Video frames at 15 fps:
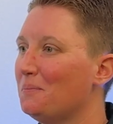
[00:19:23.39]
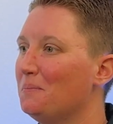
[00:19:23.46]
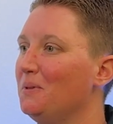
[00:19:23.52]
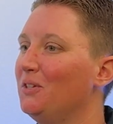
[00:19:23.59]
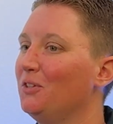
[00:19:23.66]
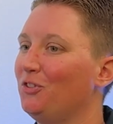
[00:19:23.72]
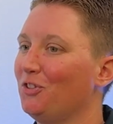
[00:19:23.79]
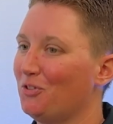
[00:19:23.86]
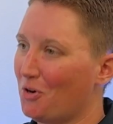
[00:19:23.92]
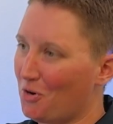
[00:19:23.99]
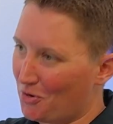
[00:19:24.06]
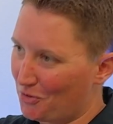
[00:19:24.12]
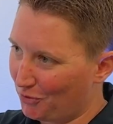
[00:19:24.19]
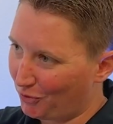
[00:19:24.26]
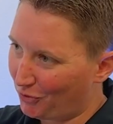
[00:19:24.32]
because it
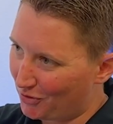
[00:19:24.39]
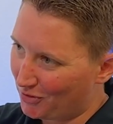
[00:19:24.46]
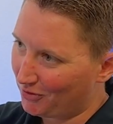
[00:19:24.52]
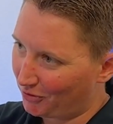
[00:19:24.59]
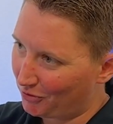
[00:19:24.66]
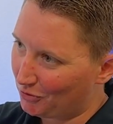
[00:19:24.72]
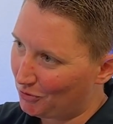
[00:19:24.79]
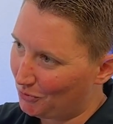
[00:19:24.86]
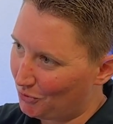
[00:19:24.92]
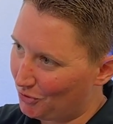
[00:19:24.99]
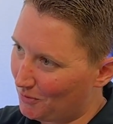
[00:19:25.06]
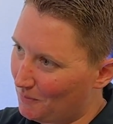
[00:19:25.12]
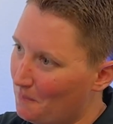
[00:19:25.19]
honors the Constitution.